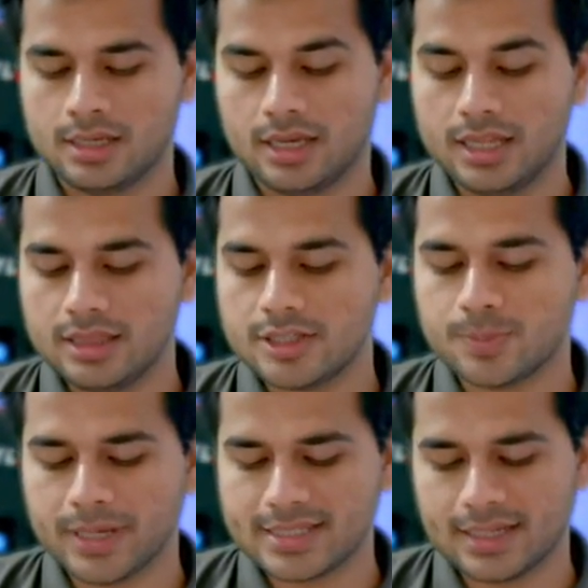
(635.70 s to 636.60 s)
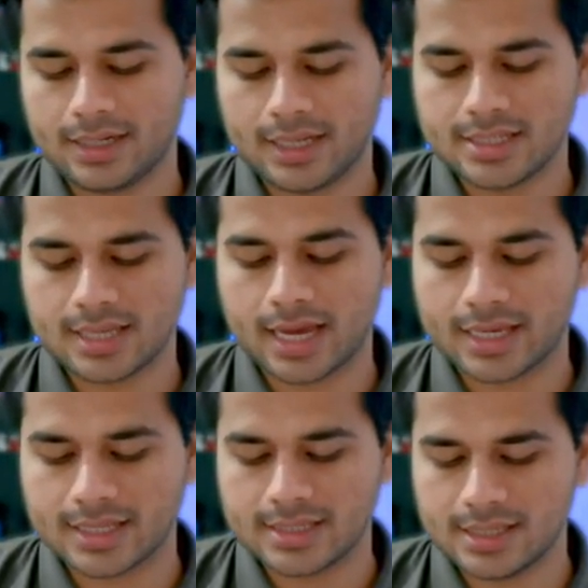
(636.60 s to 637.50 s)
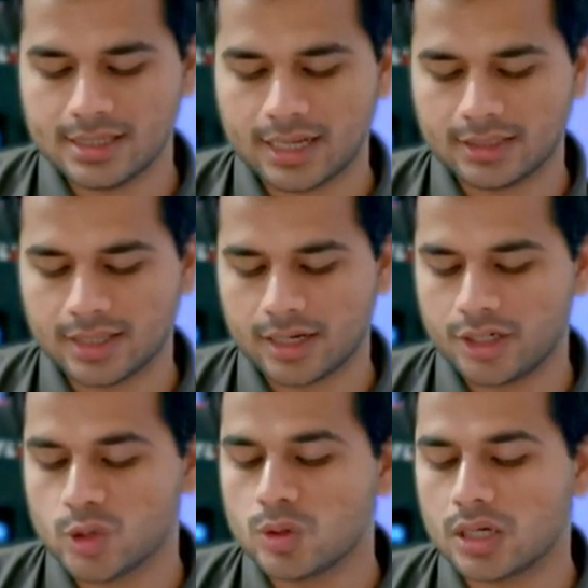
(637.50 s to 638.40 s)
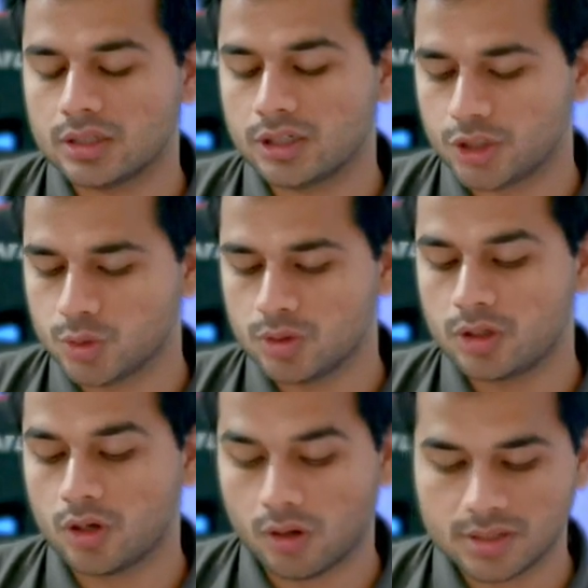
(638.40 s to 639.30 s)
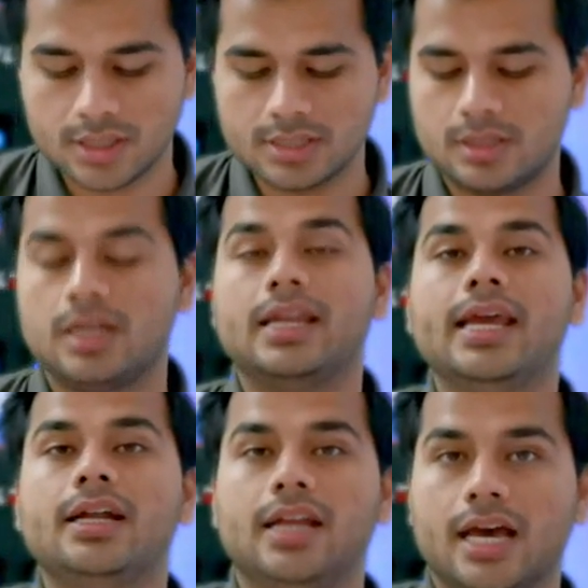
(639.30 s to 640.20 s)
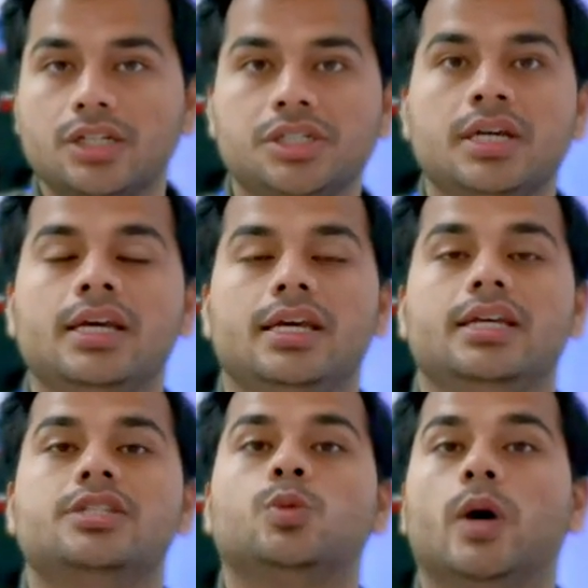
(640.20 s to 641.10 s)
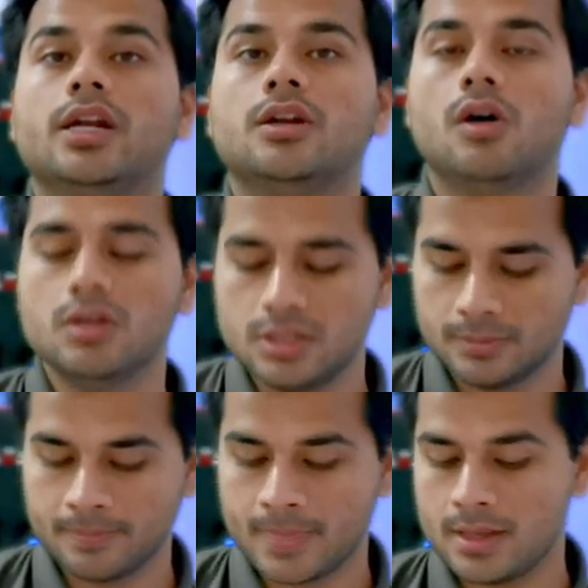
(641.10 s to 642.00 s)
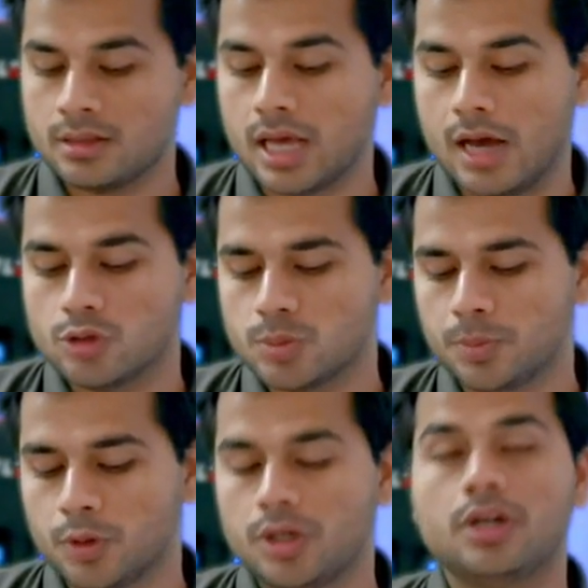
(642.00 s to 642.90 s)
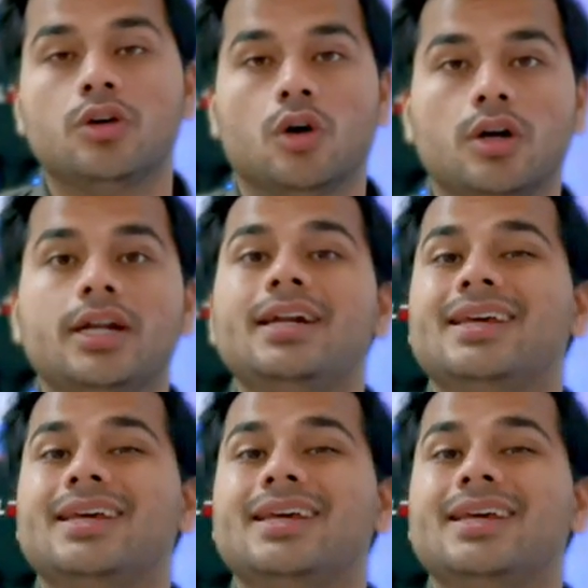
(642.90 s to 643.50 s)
in this big sentence, I can see that there are two clauses. The lake dash, it's one clause. The houseboat rotted